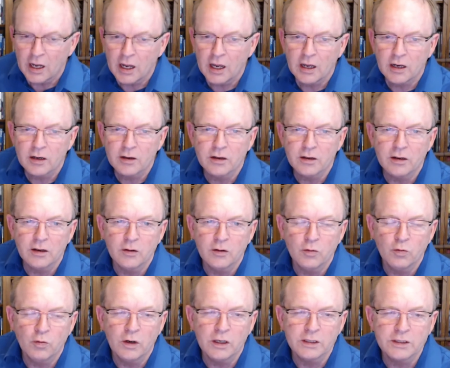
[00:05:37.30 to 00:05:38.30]
And
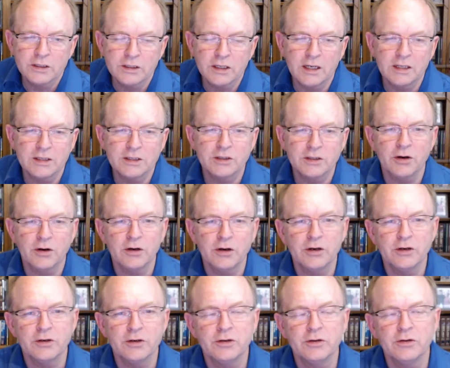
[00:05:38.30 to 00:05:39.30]
once I
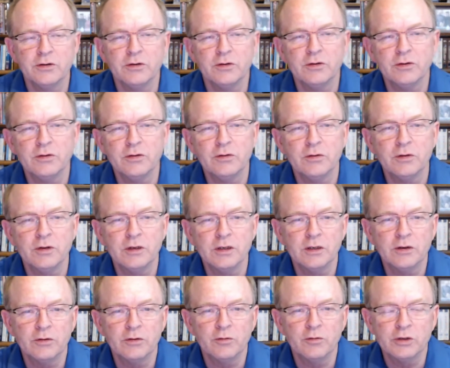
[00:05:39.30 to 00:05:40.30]
started to
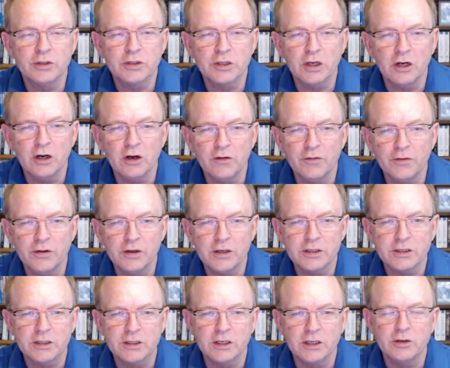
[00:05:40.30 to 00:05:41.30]
resolve
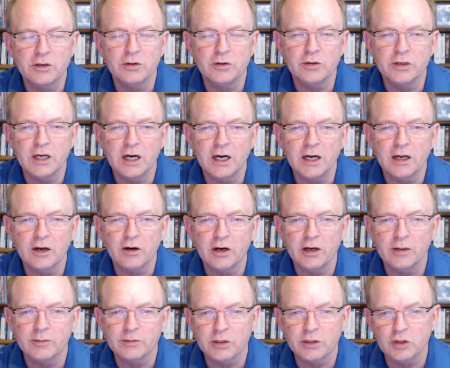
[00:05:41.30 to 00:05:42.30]
this and do
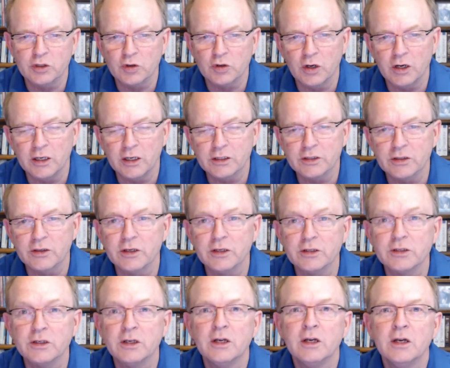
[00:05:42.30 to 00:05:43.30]
diagrams and drawings of
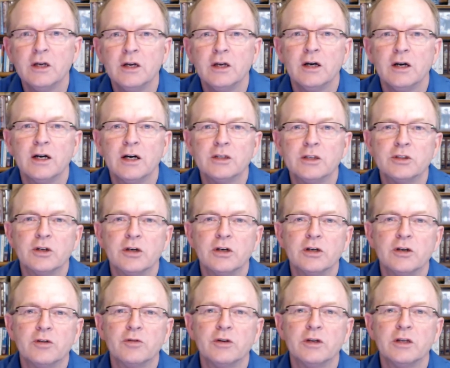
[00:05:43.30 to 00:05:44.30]
this, I
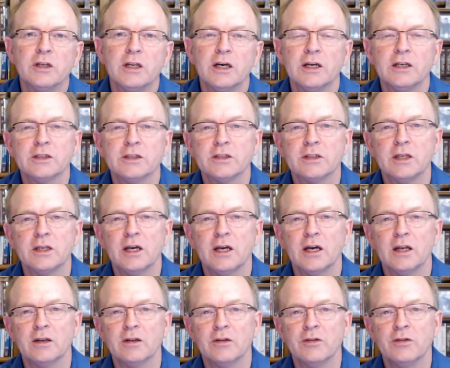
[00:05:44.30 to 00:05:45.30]
started to realize
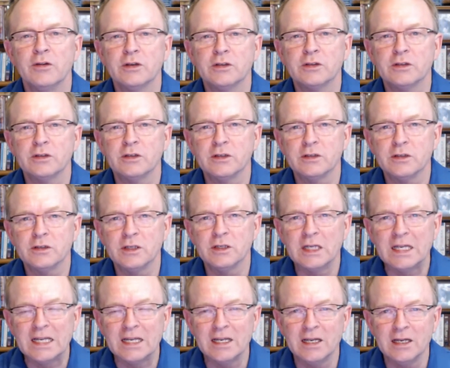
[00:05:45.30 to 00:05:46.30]
that this is
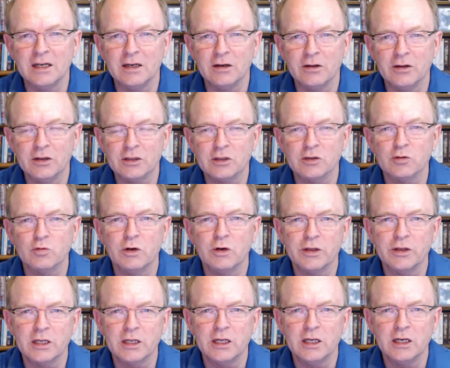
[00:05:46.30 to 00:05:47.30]
the key, this is one
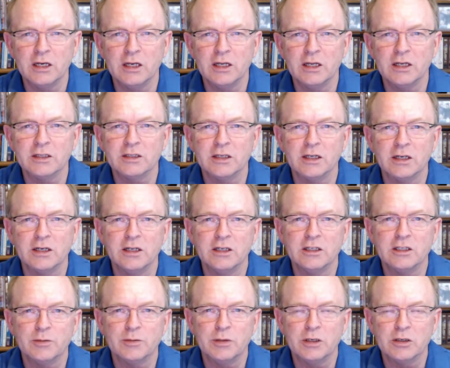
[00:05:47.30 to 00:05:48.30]
of the key links that
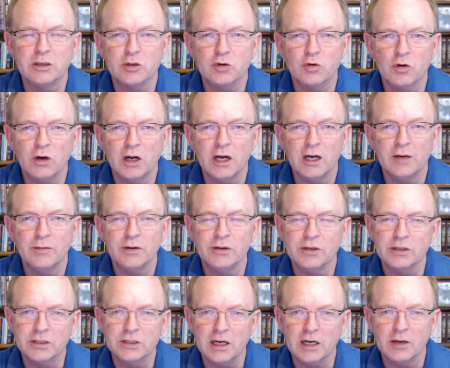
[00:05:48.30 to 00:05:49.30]
needs to be described in
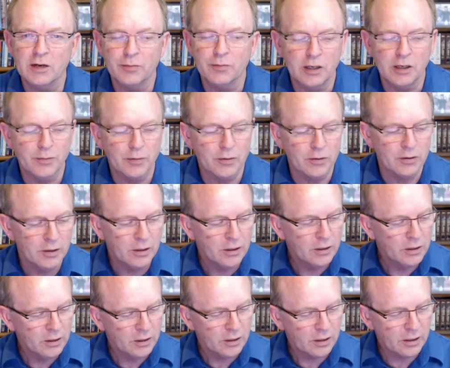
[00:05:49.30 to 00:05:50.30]
the second paper.
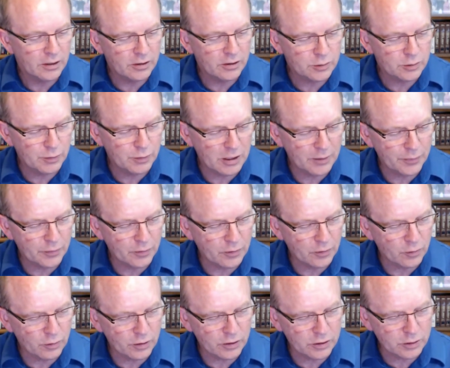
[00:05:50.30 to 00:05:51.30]
And this
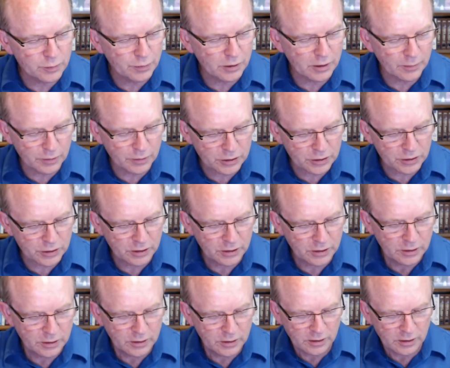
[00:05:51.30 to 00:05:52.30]
paper was published,
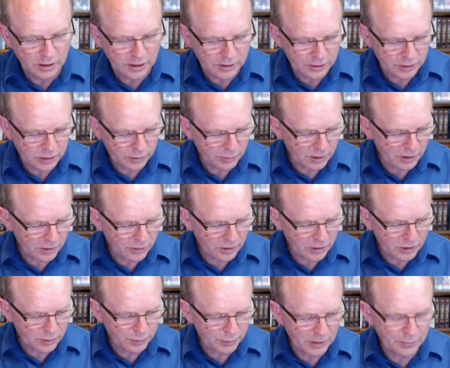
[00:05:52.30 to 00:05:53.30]
I submitted
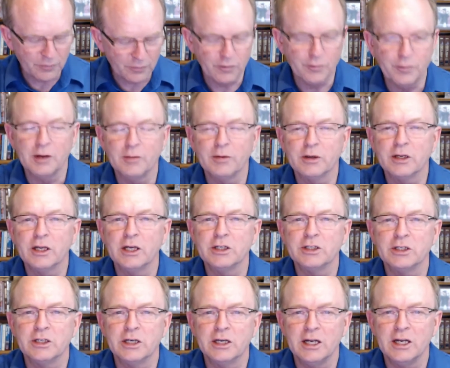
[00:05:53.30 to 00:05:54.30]
this paper for
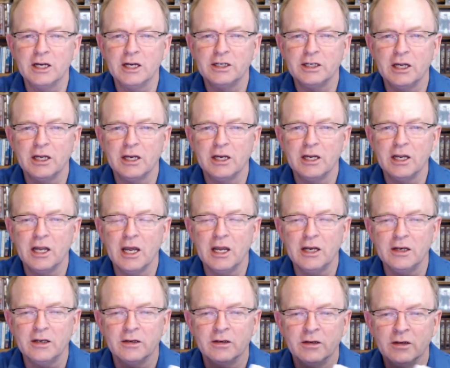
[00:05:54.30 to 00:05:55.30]
publication in nineteen
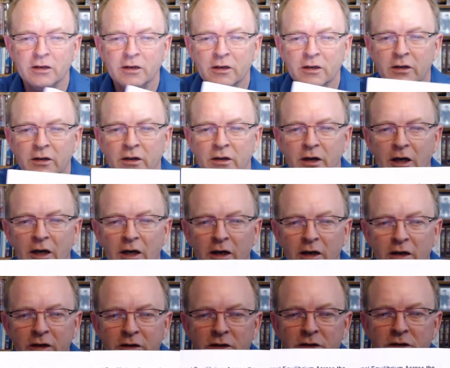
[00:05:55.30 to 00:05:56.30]
eighty-eight,
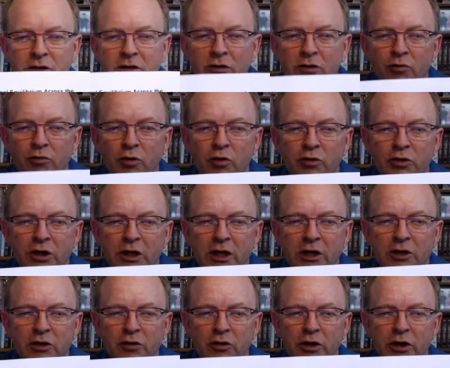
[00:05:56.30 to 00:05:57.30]
and it's the
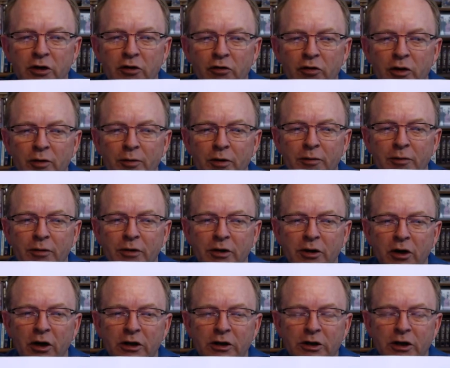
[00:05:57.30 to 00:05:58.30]
rotational equilibrium
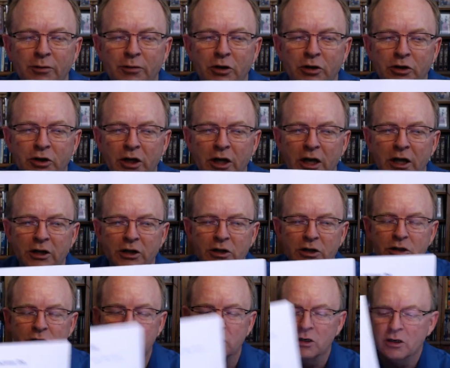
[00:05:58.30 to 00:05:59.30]
across subtalar joint
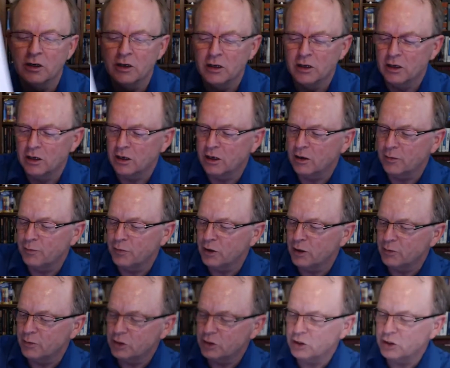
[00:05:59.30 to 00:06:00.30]
axis, uh,
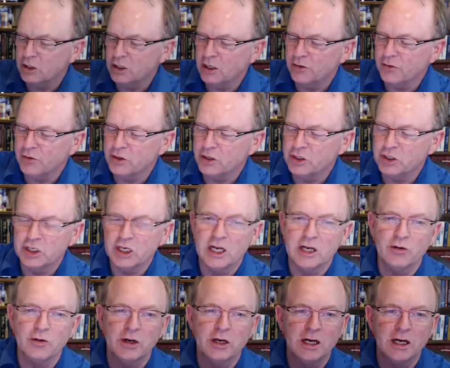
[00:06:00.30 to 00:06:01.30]
published in the
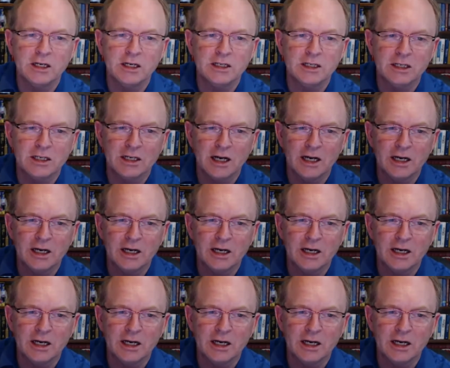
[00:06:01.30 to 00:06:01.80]
January nineteen